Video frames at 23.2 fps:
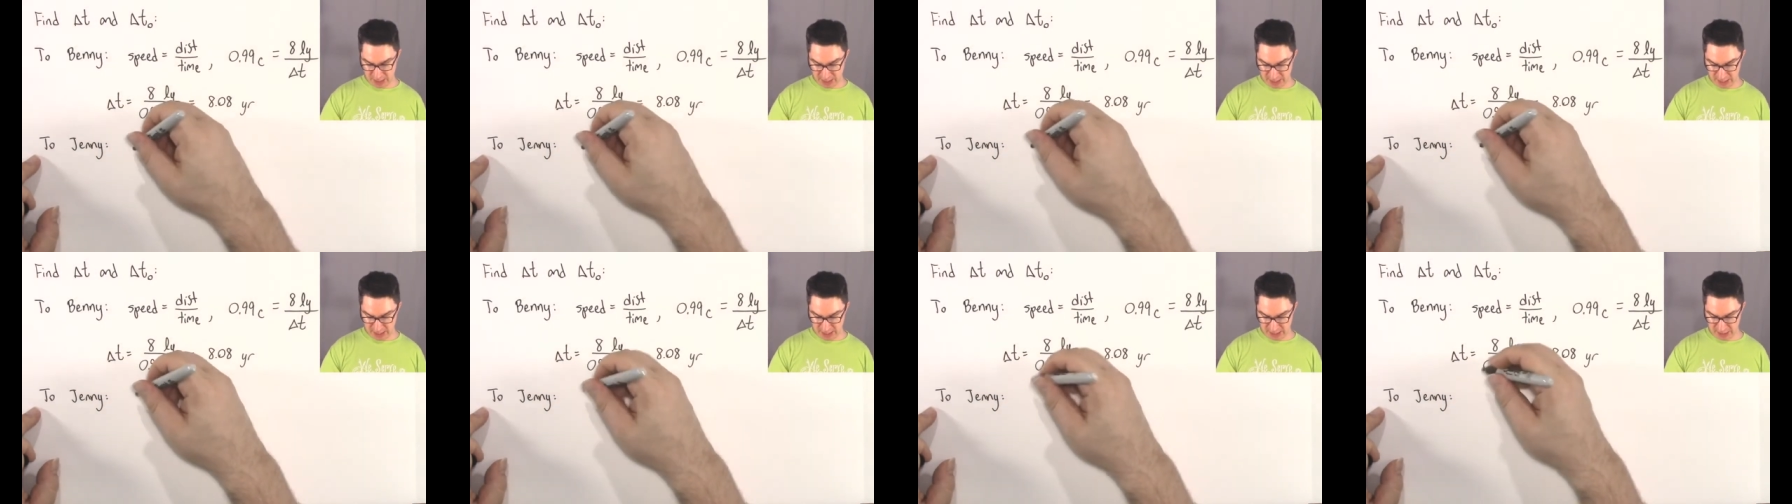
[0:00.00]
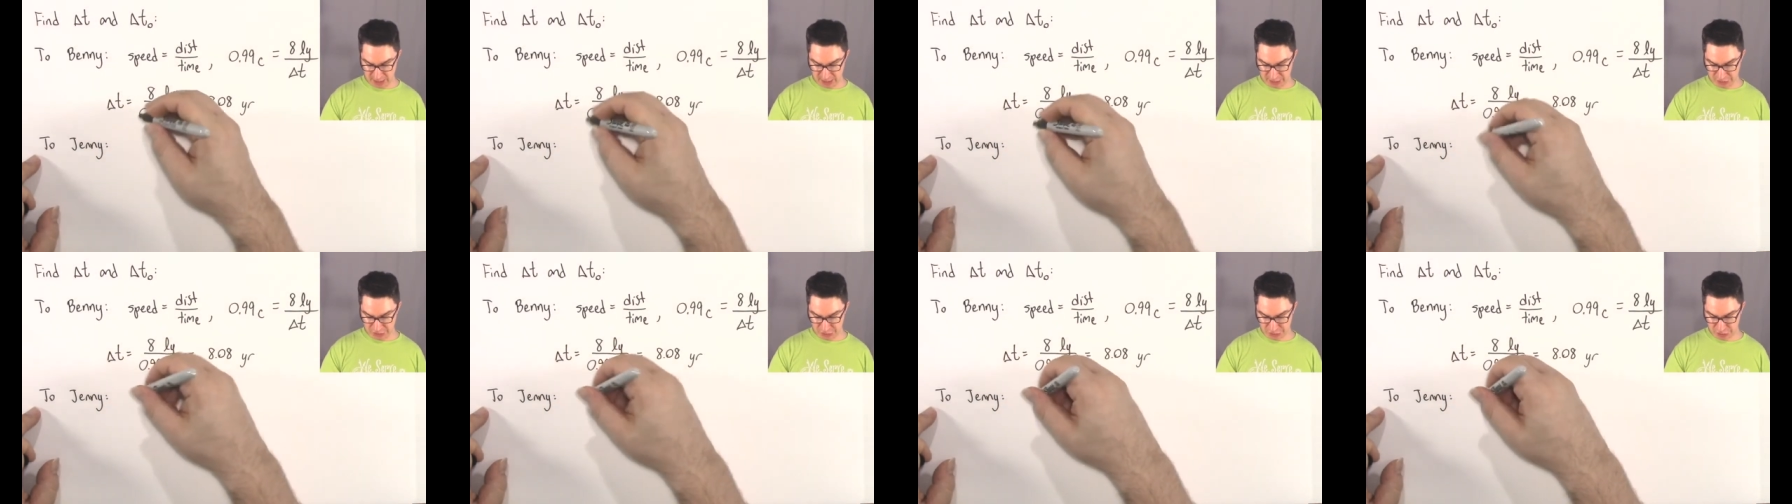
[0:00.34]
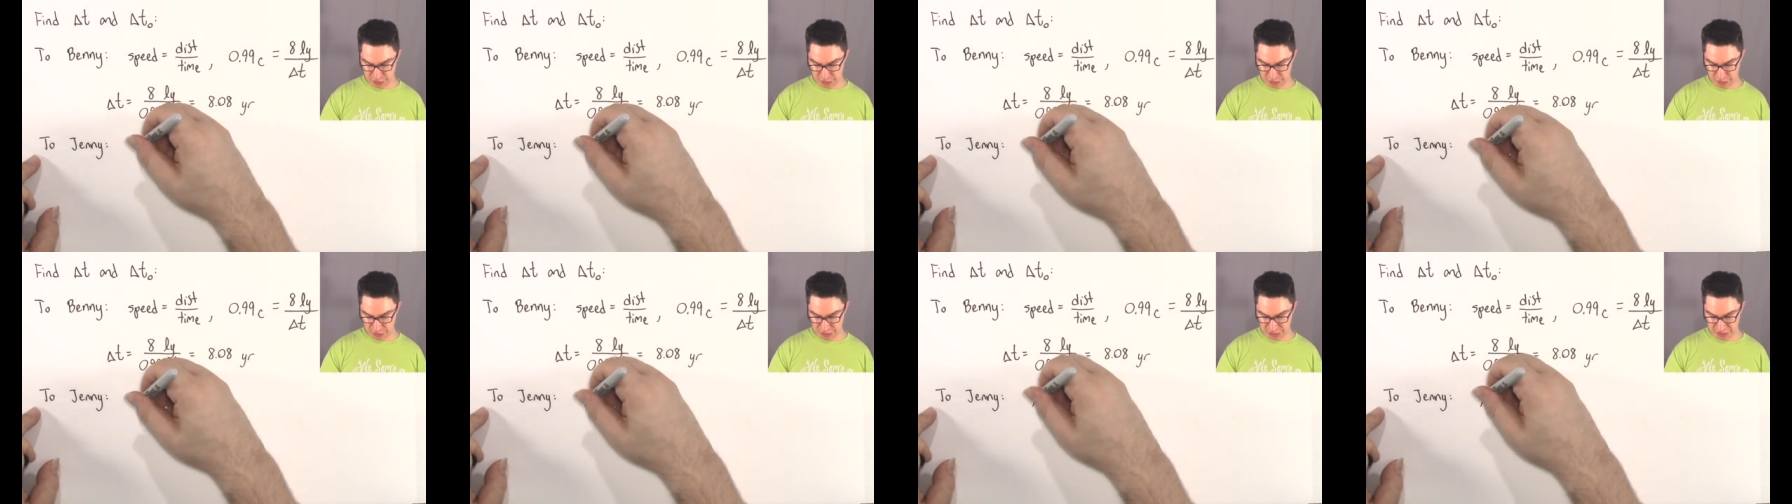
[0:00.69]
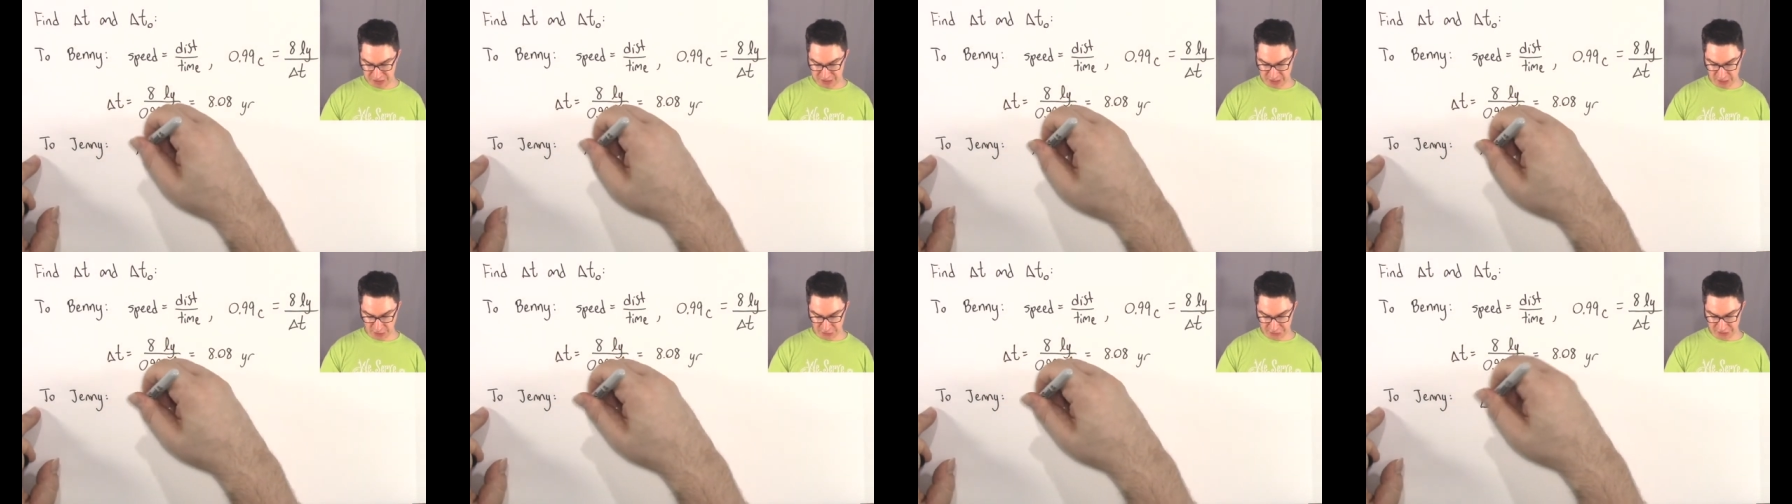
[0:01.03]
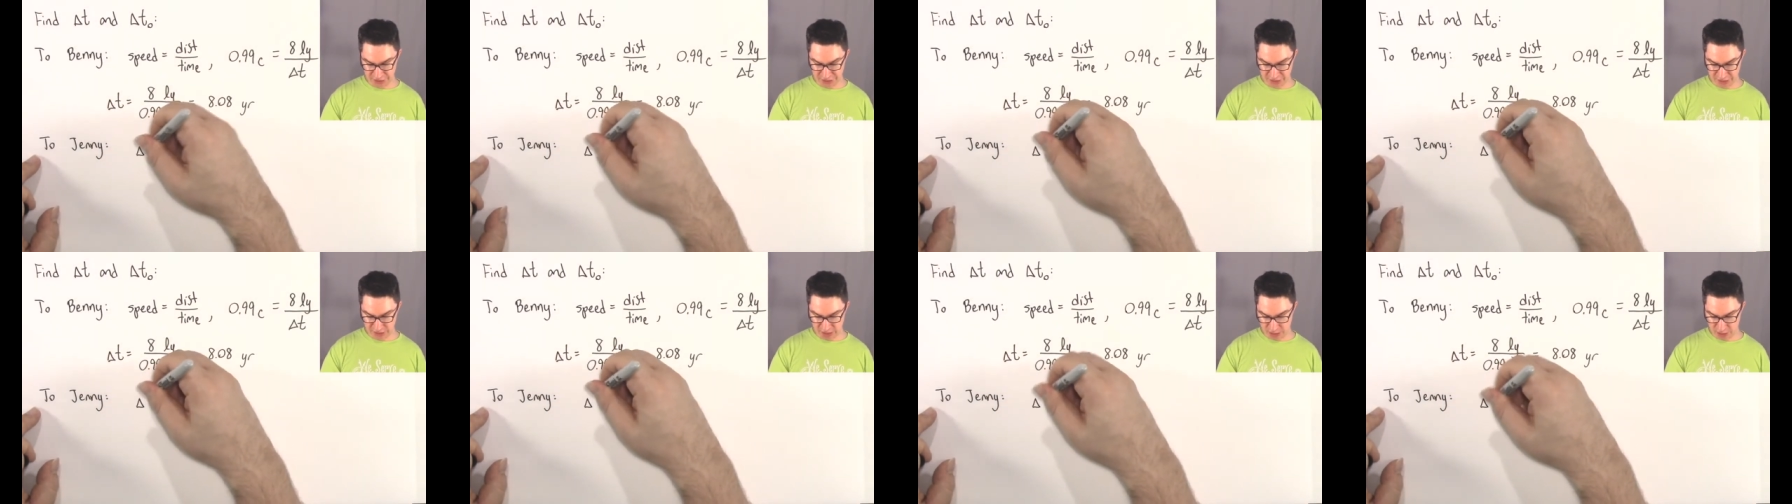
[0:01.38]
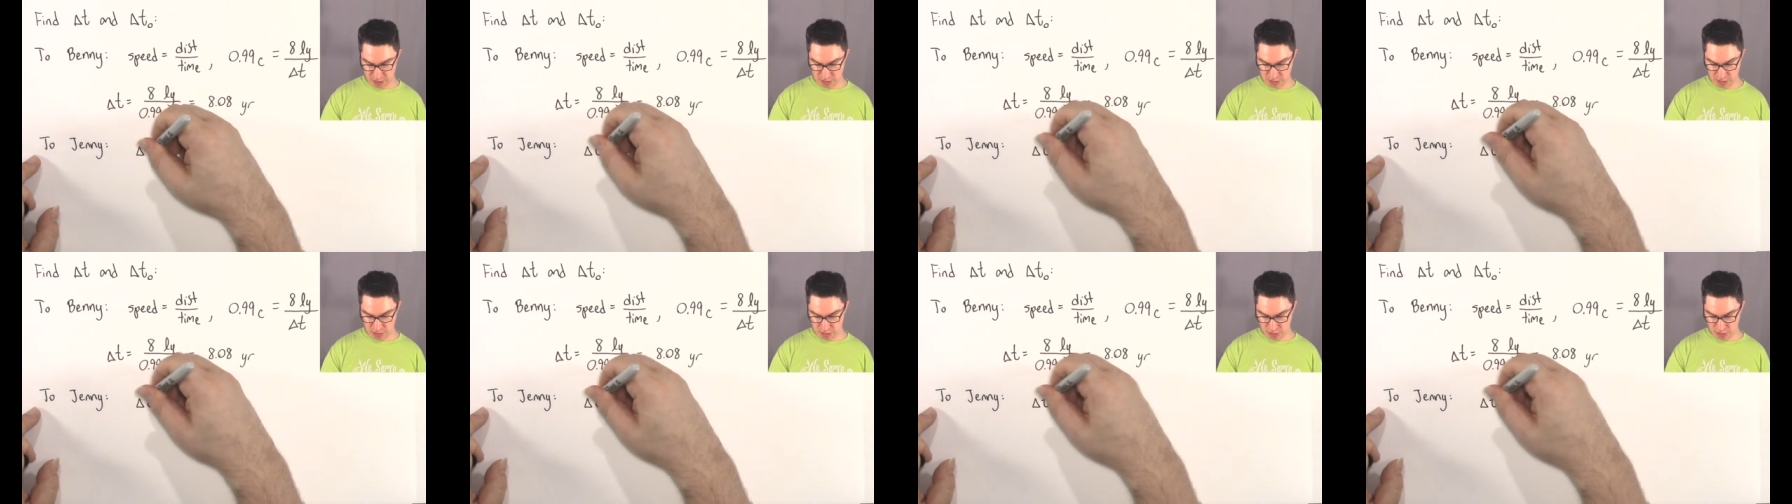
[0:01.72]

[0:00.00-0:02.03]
is delta t